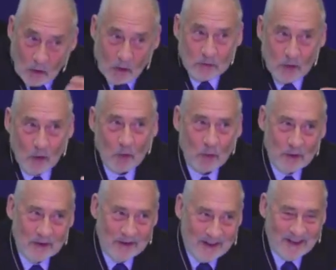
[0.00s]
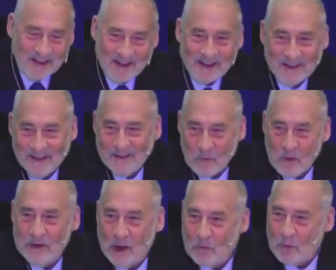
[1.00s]
we all know
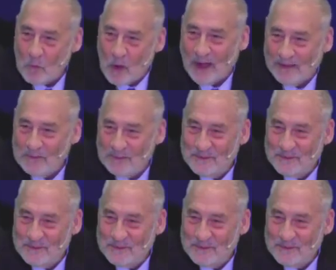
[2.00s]
we're number one.